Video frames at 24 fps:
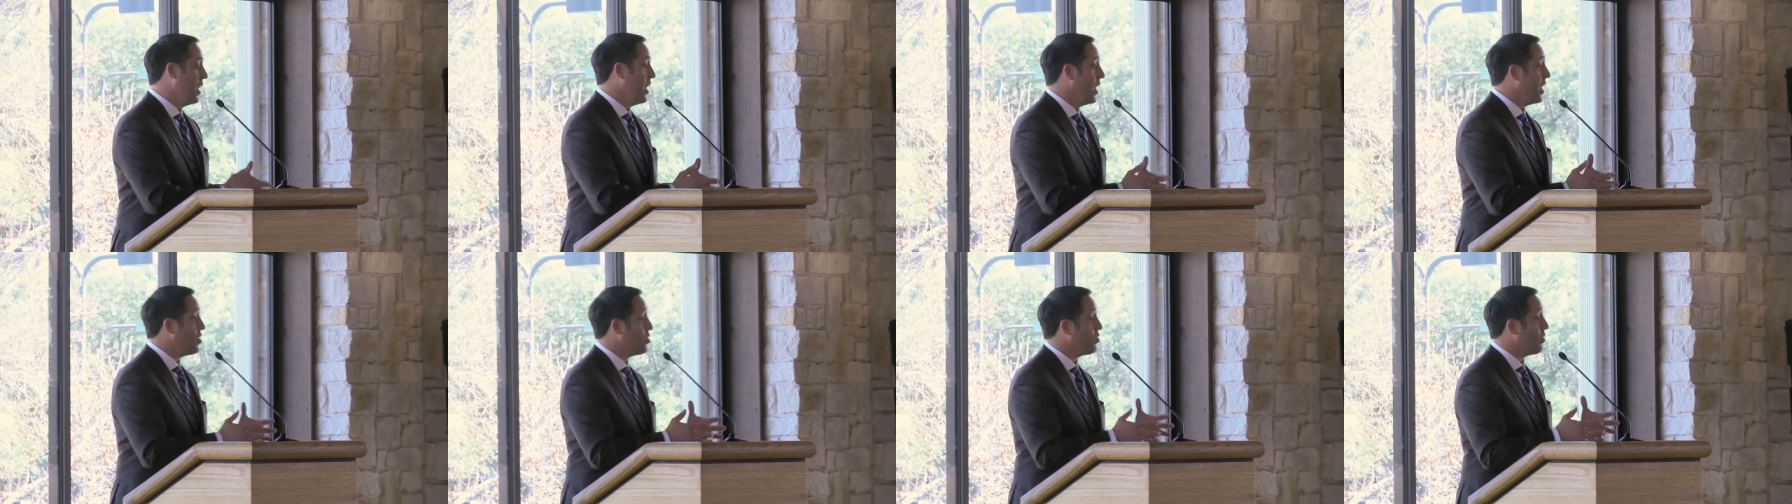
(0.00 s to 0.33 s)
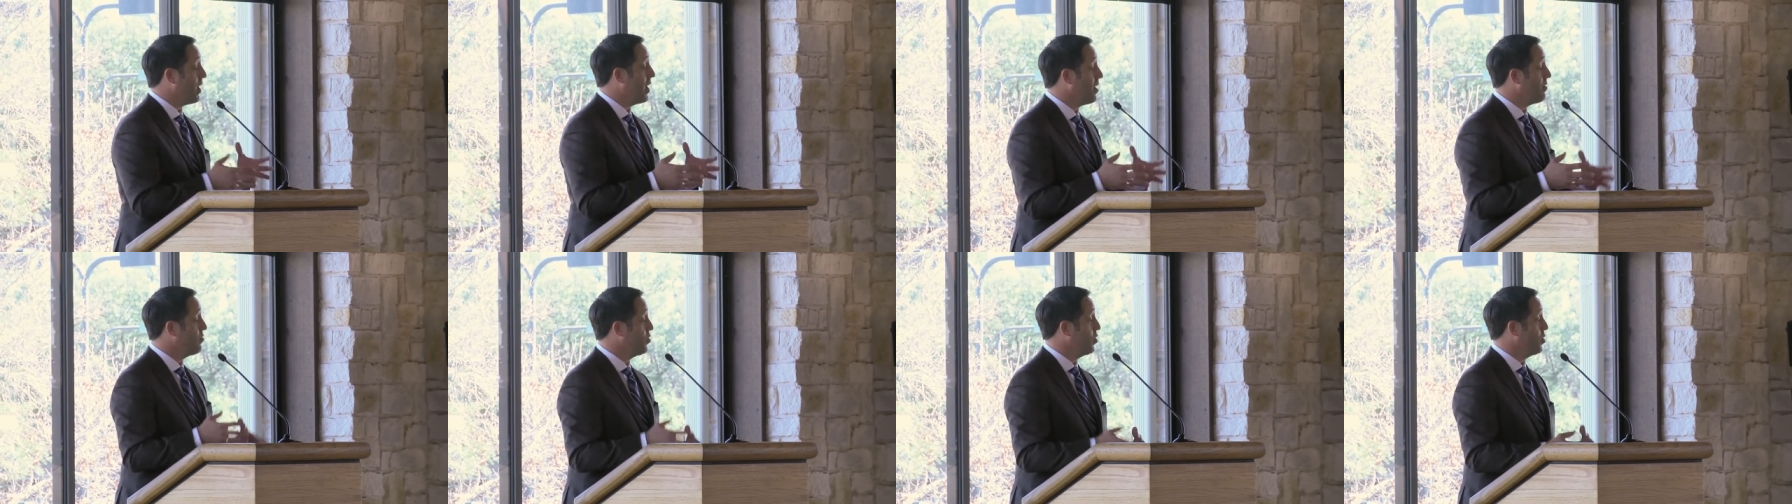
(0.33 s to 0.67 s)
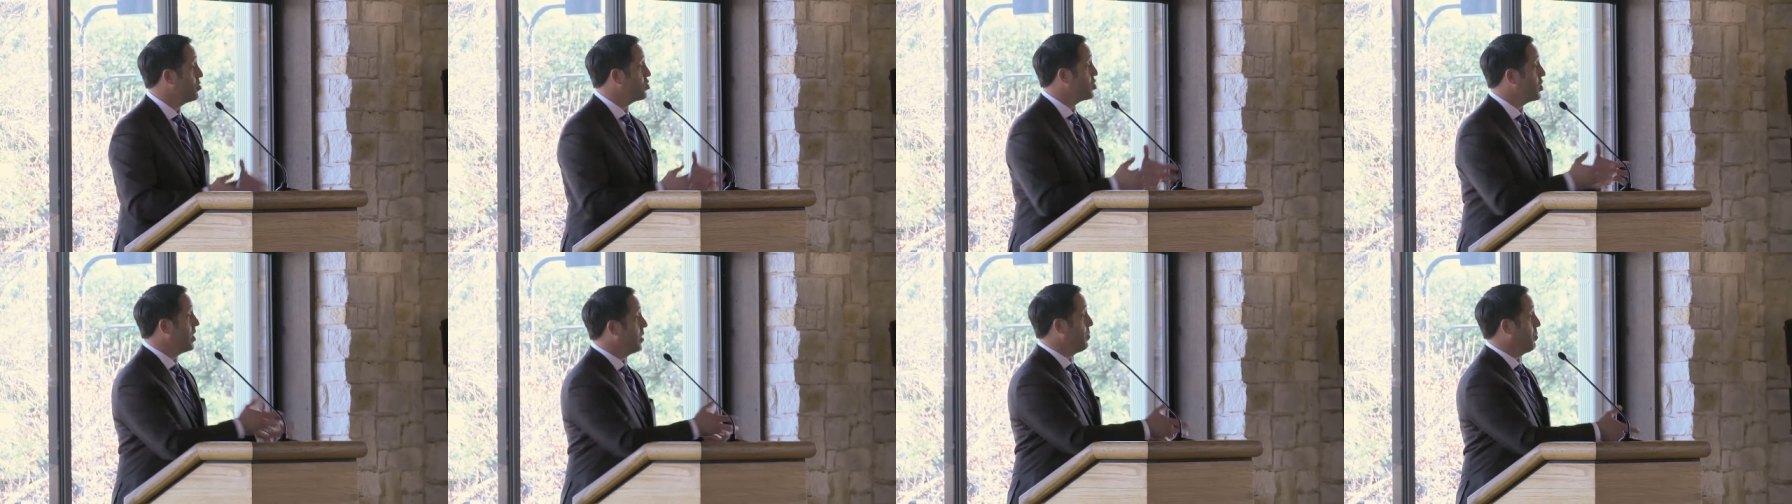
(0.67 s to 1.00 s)
And you have your
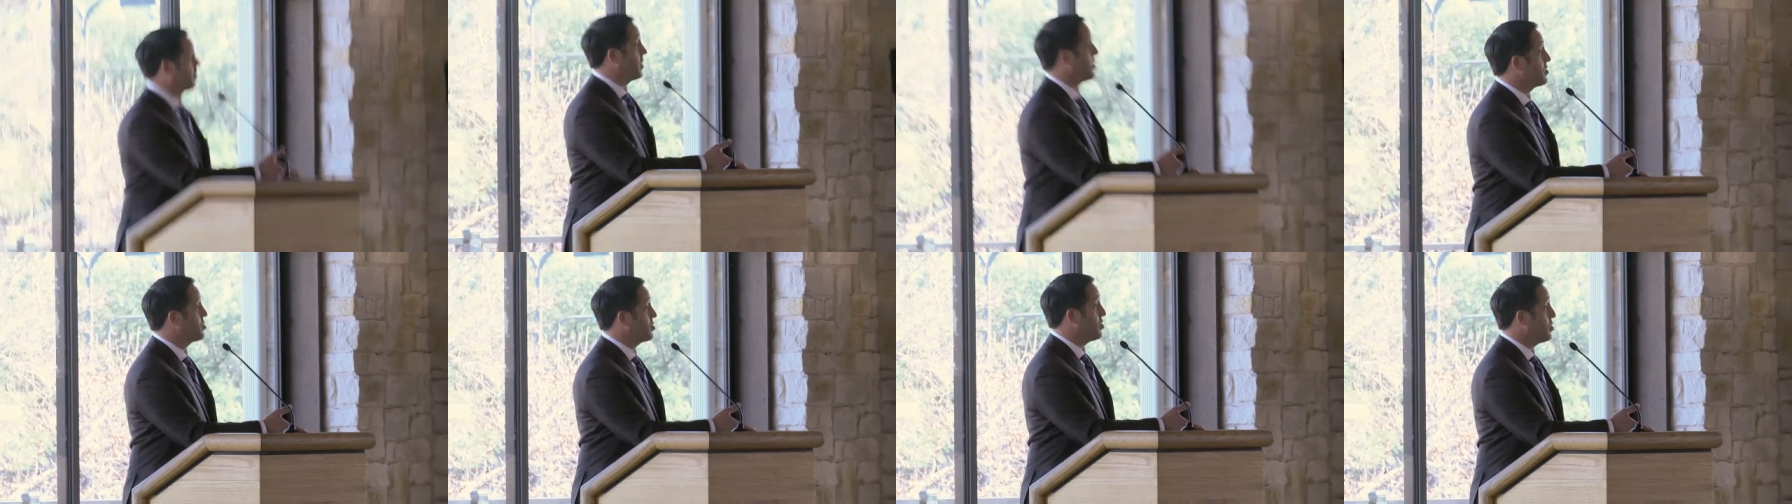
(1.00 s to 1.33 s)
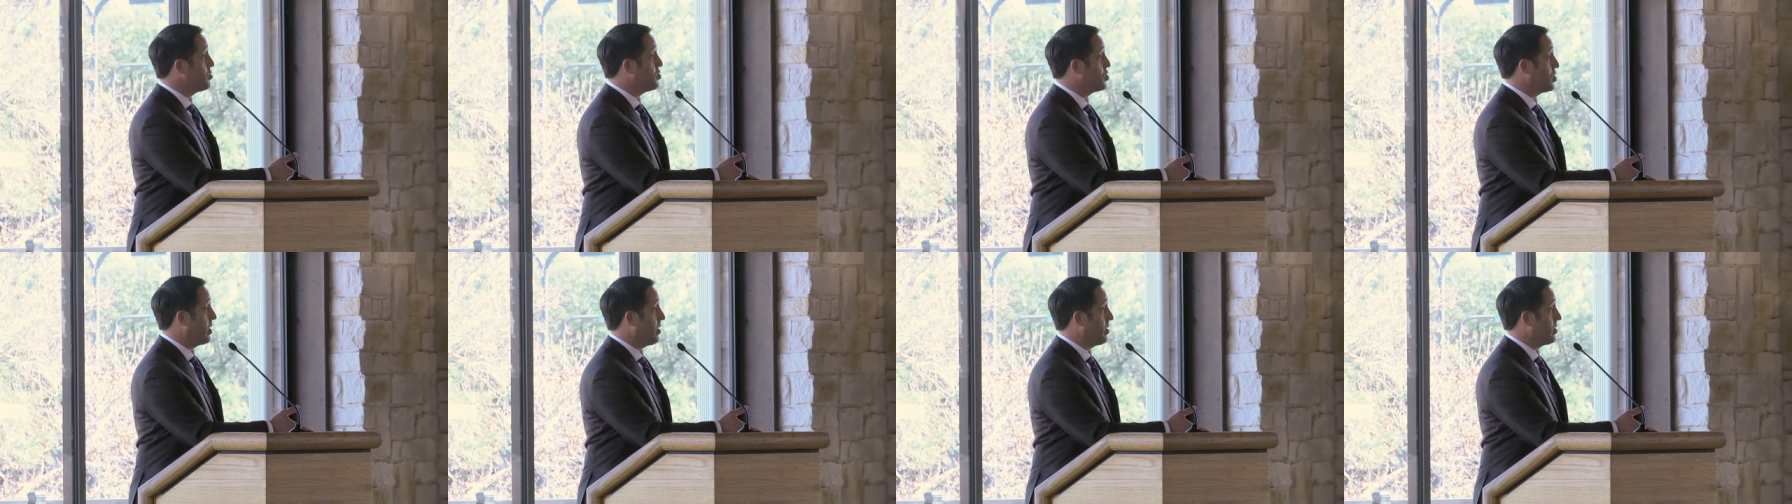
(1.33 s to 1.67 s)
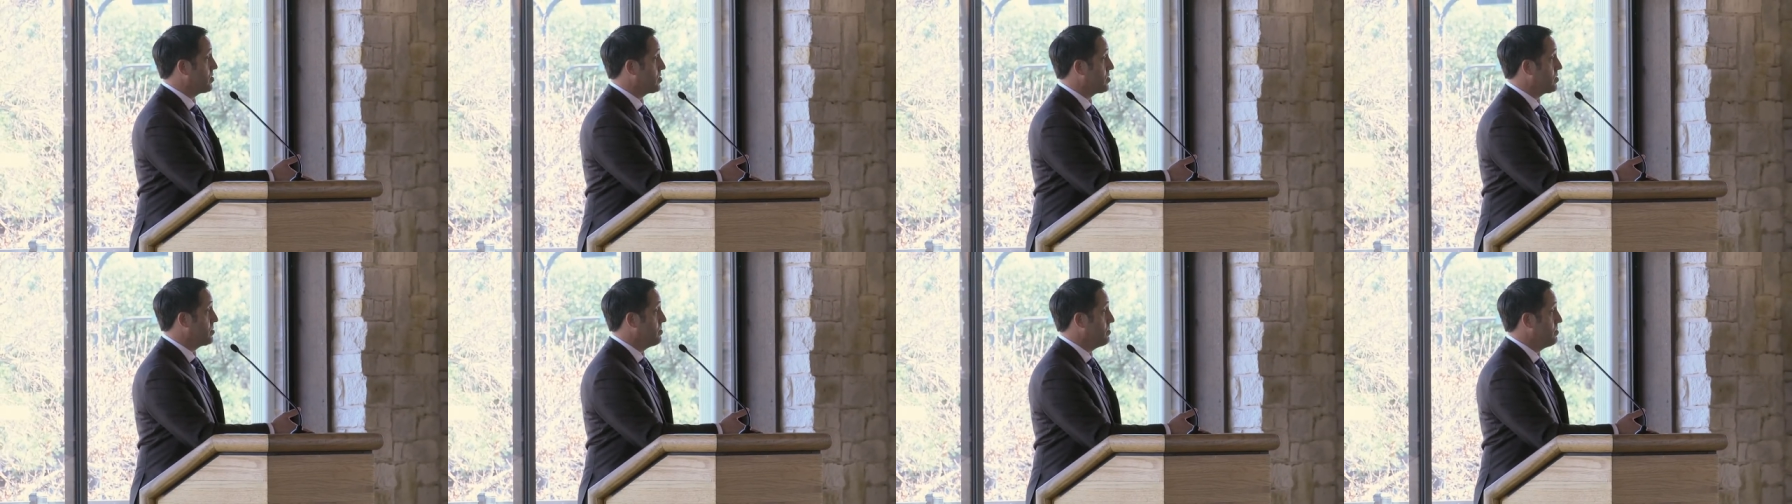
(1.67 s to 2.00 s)
chair plus two
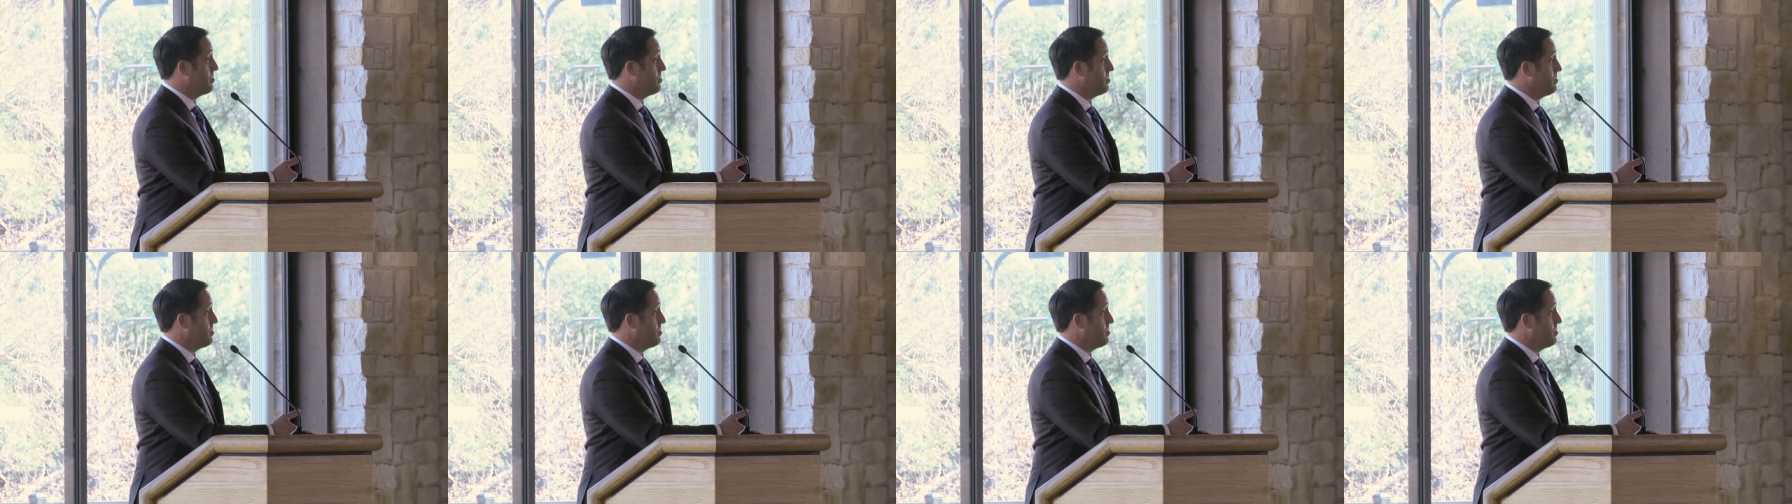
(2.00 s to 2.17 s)
chairs.